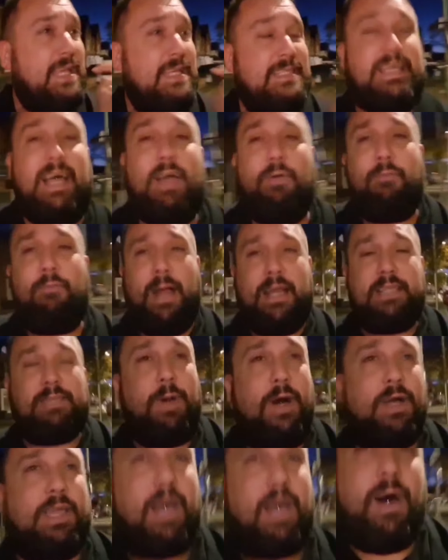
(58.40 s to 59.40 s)
So we've made it to
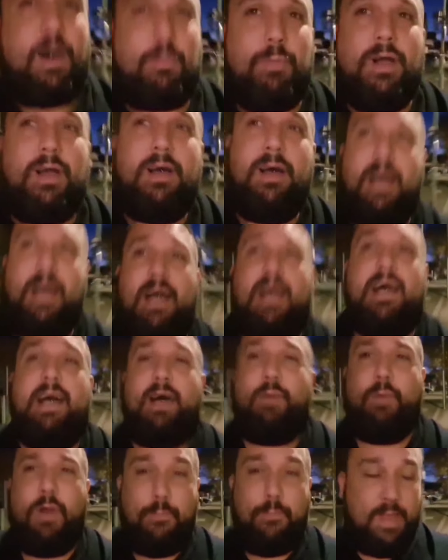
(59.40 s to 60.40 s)
Market Harborough.
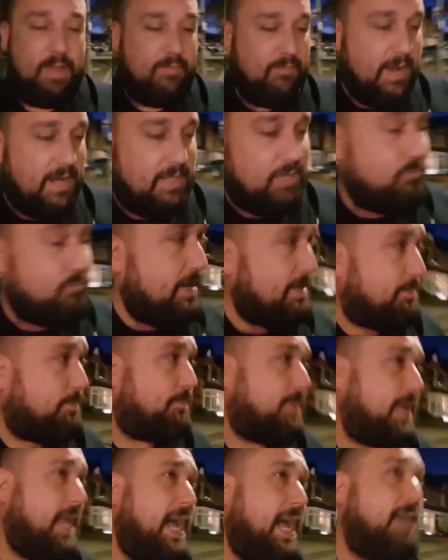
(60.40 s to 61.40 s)
Uh, we're a big fan of the Red
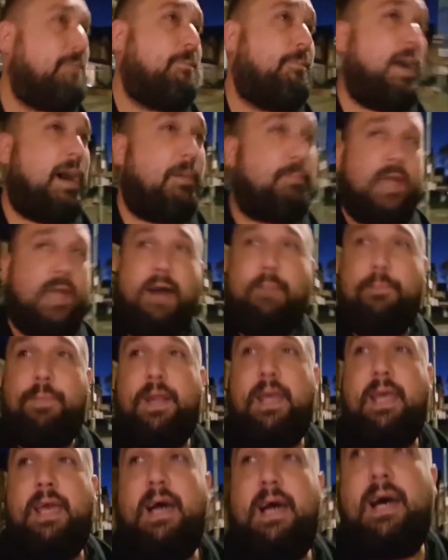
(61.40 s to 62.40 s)
Cat Pub
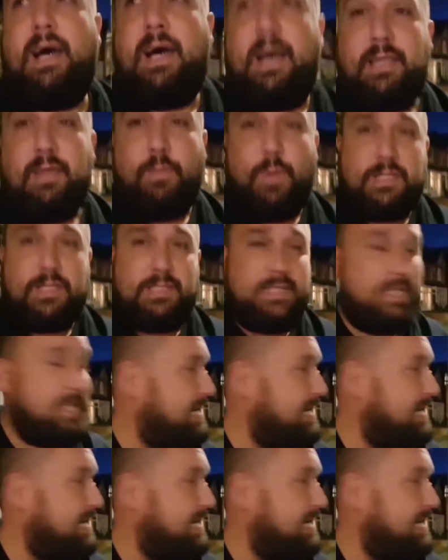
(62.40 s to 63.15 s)
Company uh, and the ones of